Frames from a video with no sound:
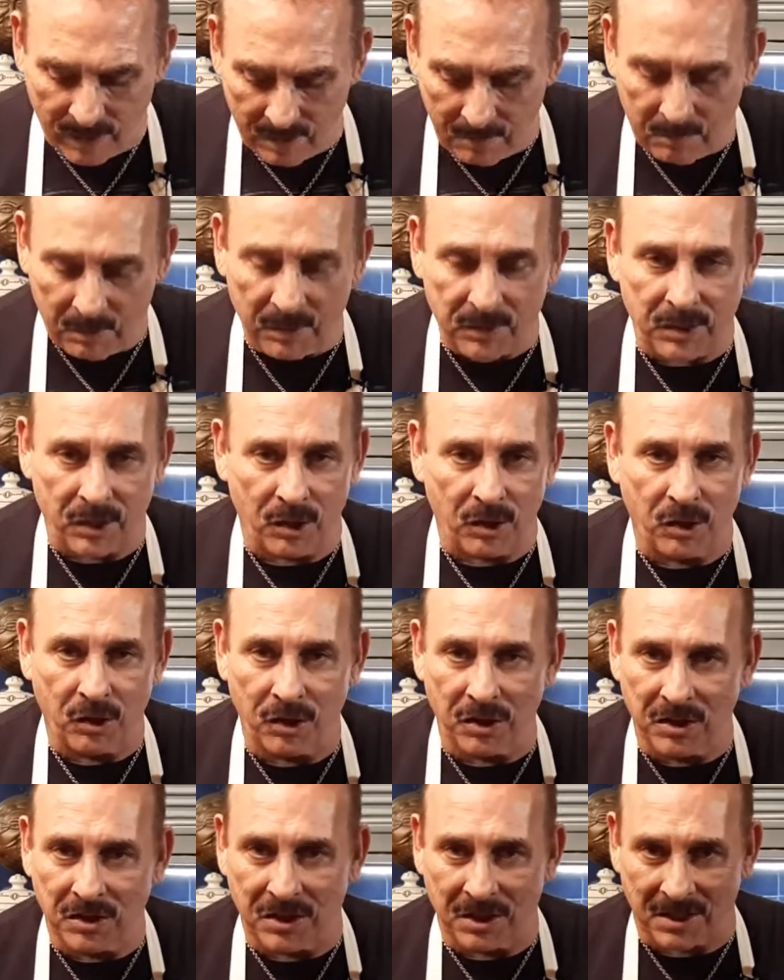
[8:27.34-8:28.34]
But they're
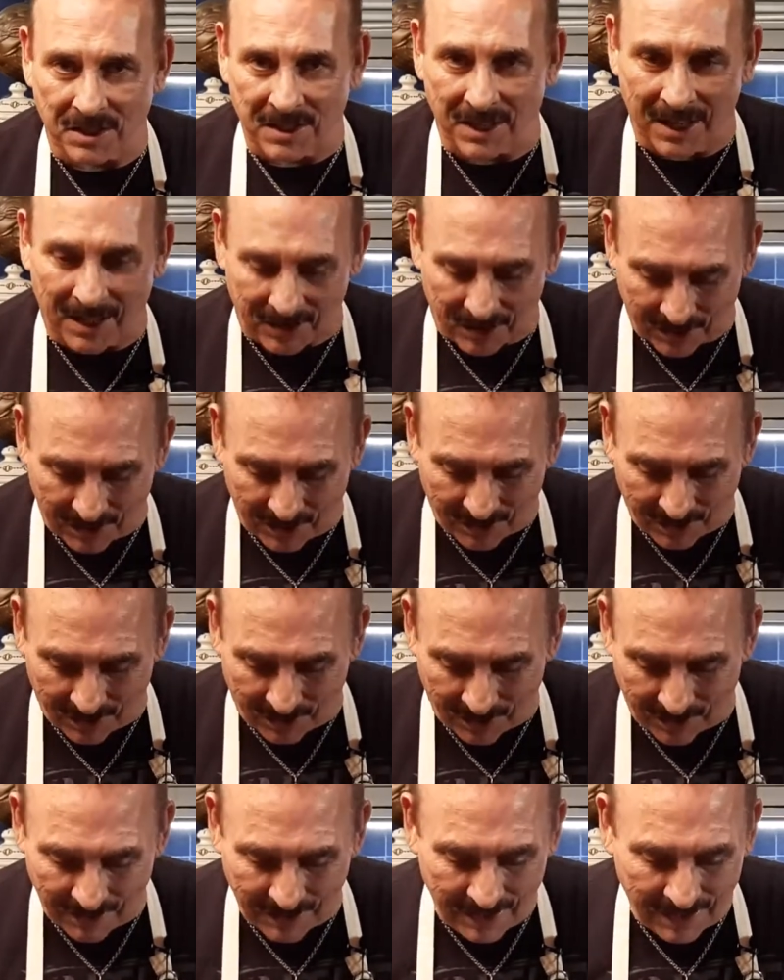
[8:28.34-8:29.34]
good just like they
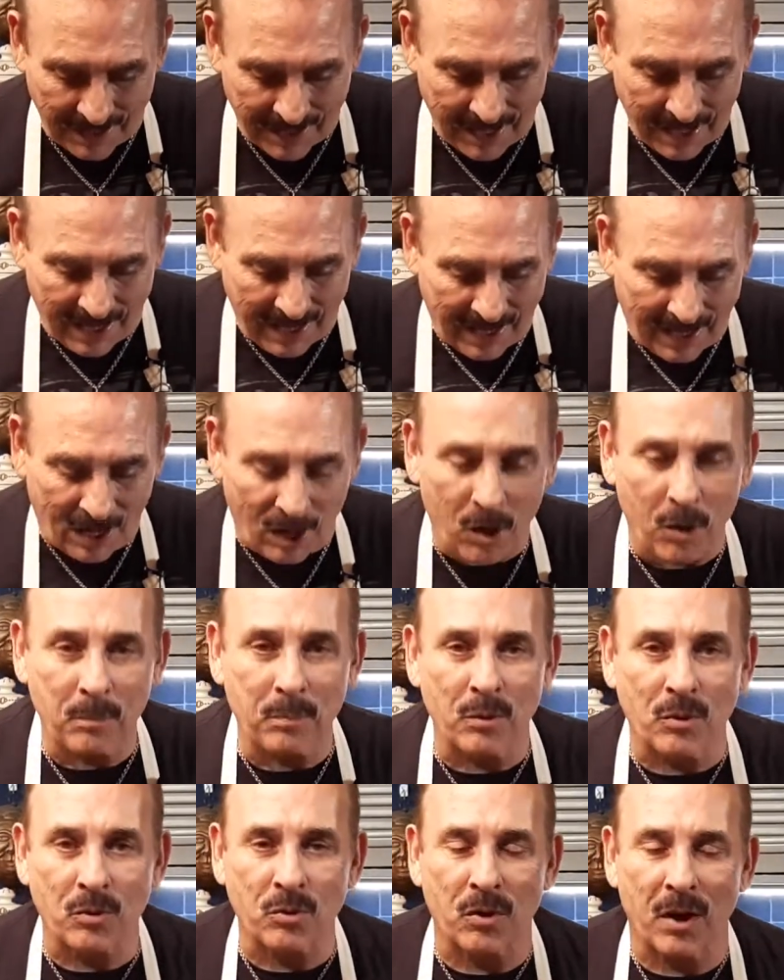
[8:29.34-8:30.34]
are. I hope
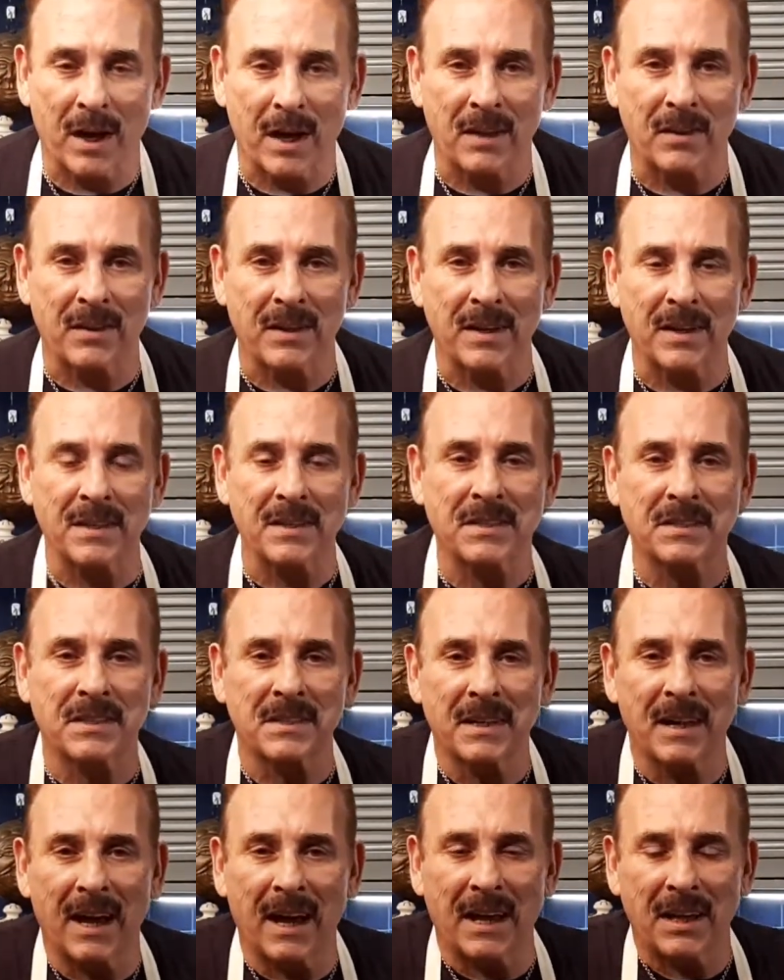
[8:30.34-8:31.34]
you'll try these.
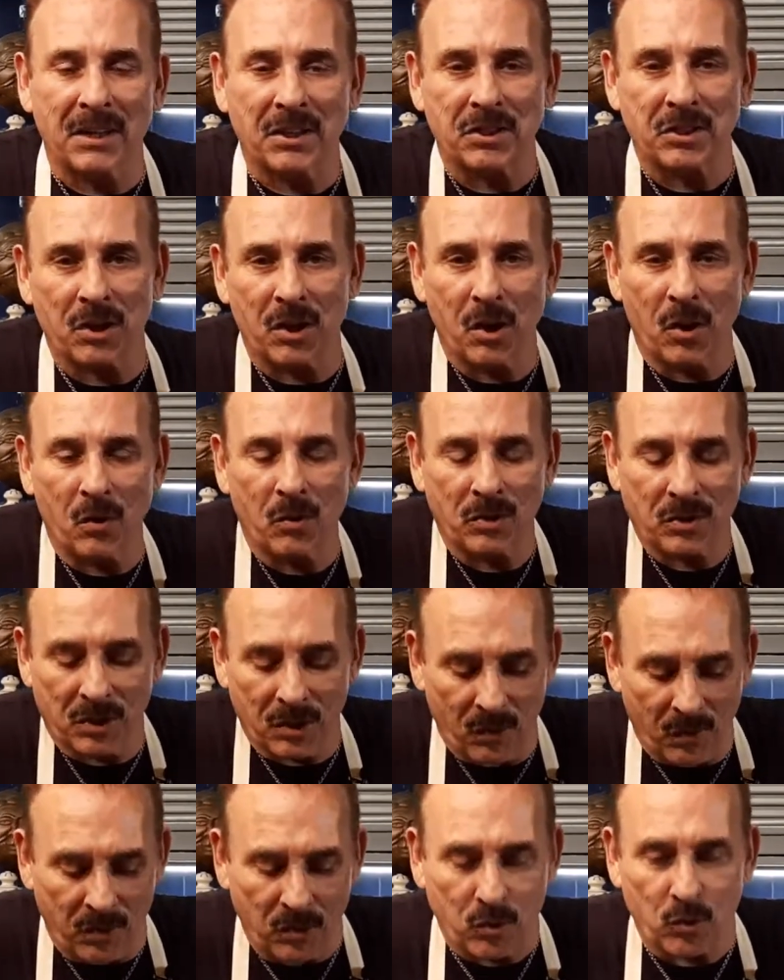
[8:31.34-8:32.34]
I so
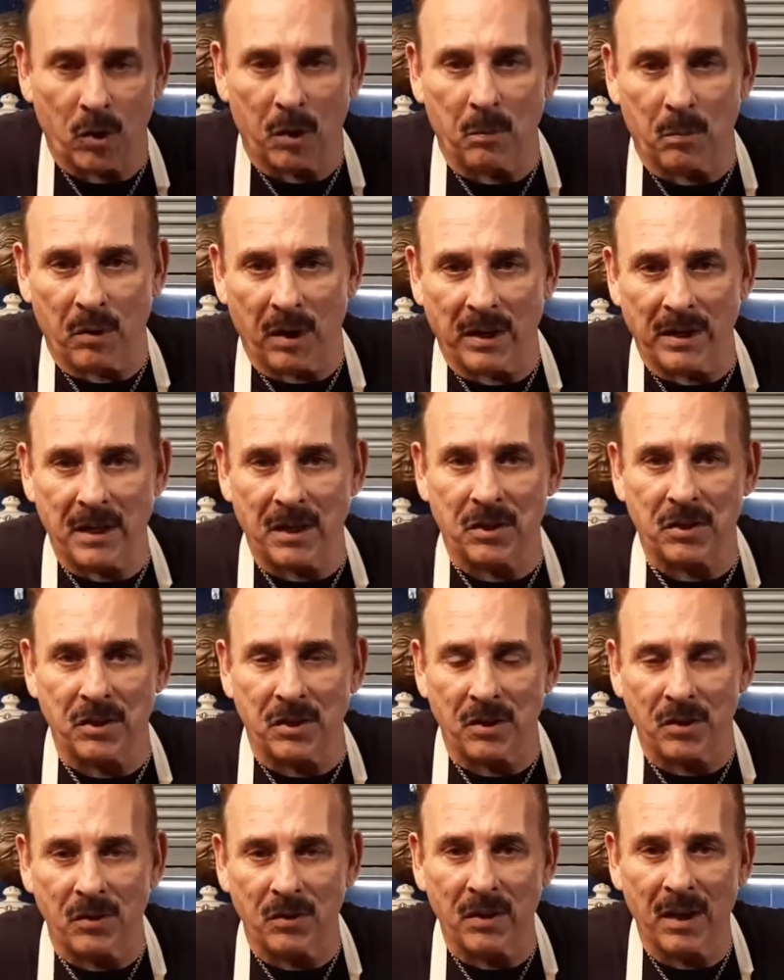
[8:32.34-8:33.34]
enjoyed bringing it to
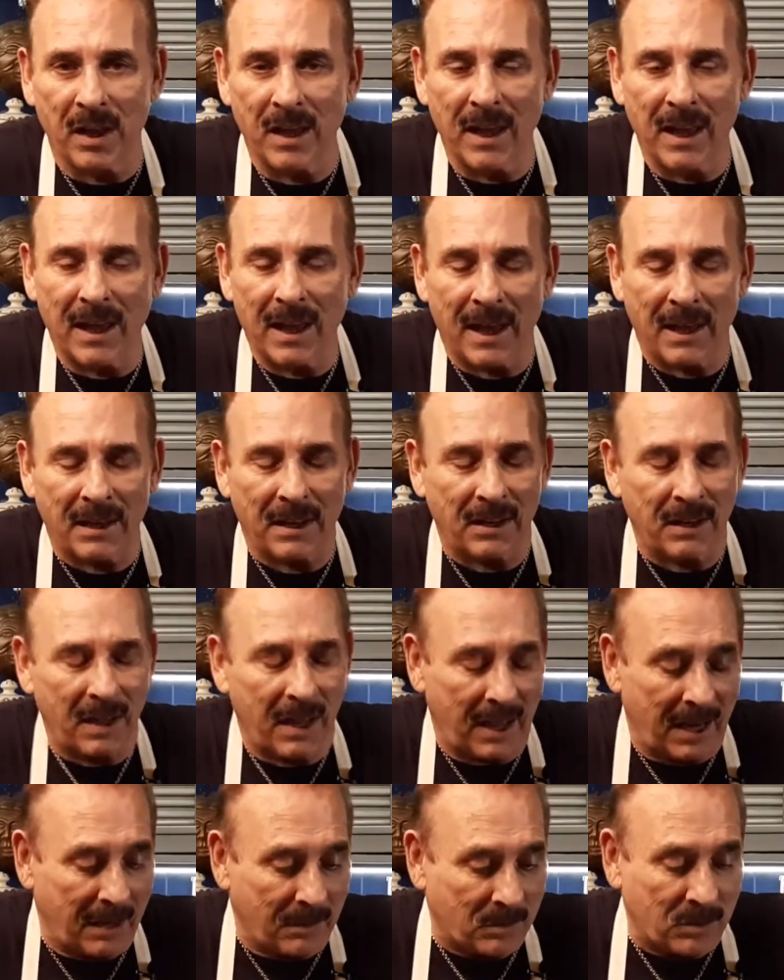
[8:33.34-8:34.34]
you. And
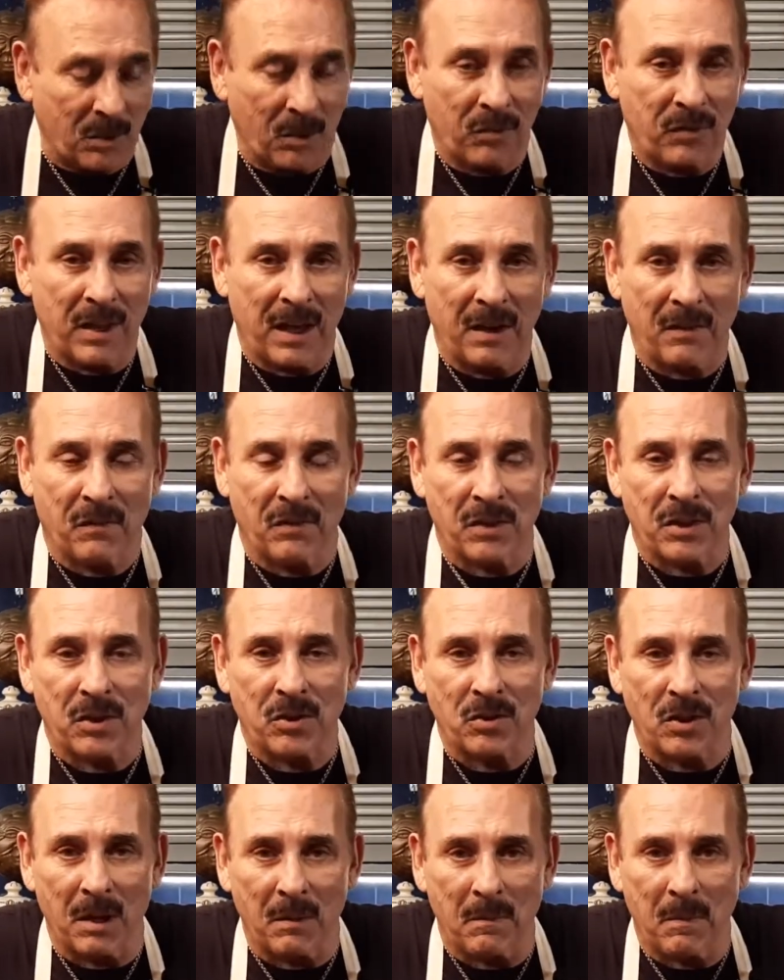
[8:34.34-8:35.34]
I'm so thankful that
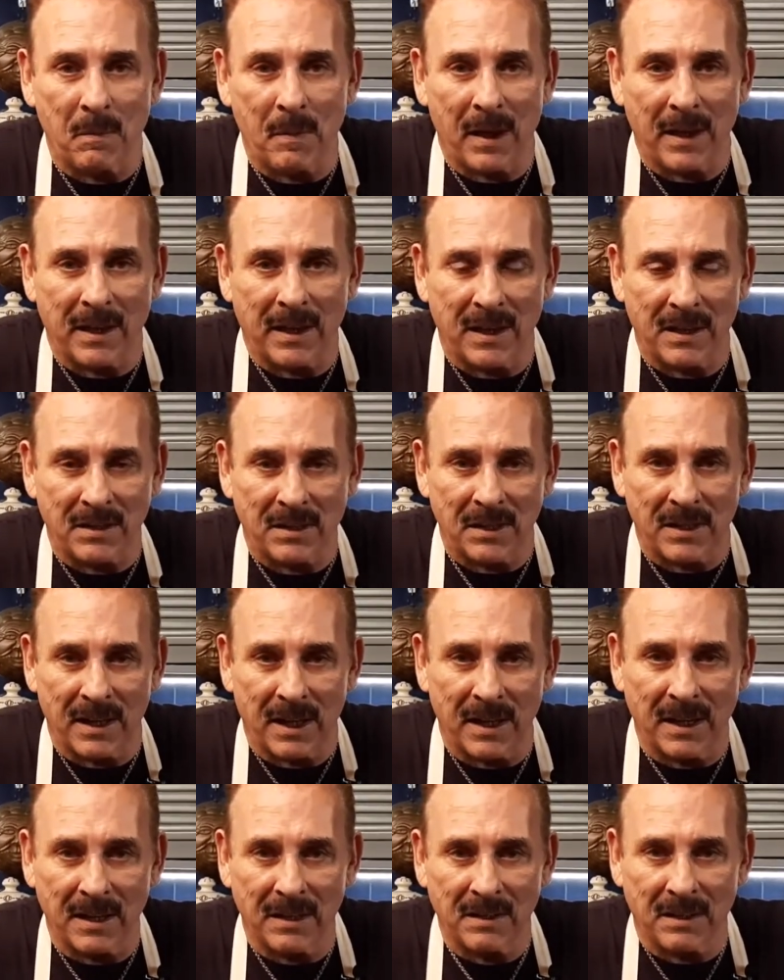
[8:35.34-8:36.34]
you let me back in
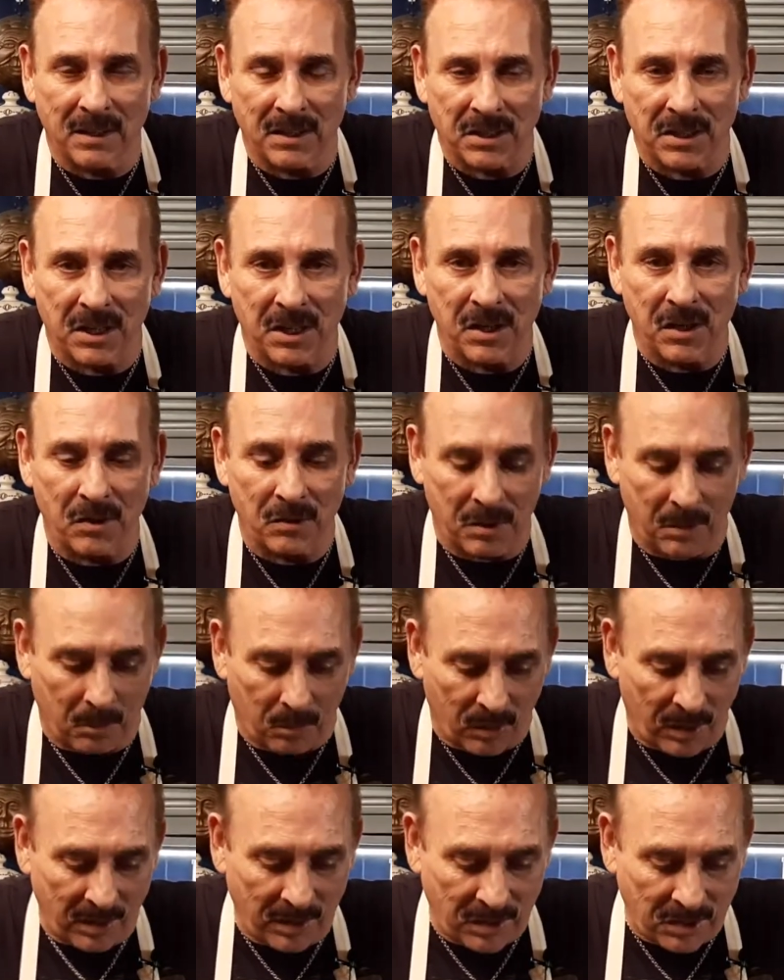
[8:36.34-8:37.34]
today to see you, to
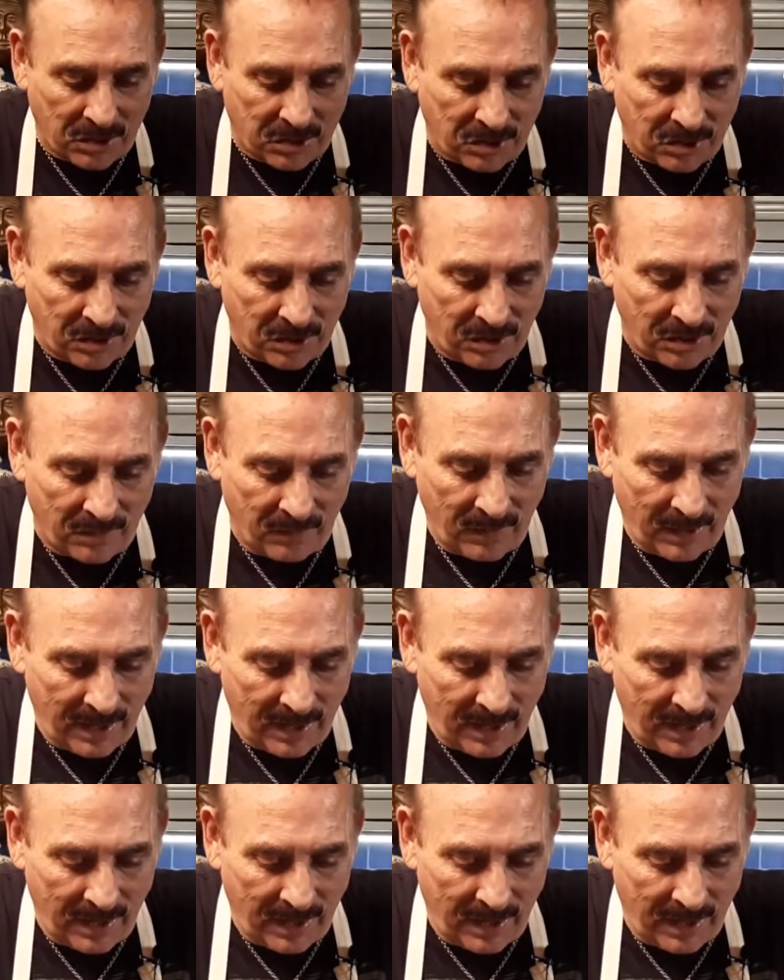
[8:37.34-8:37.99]
bring this to you.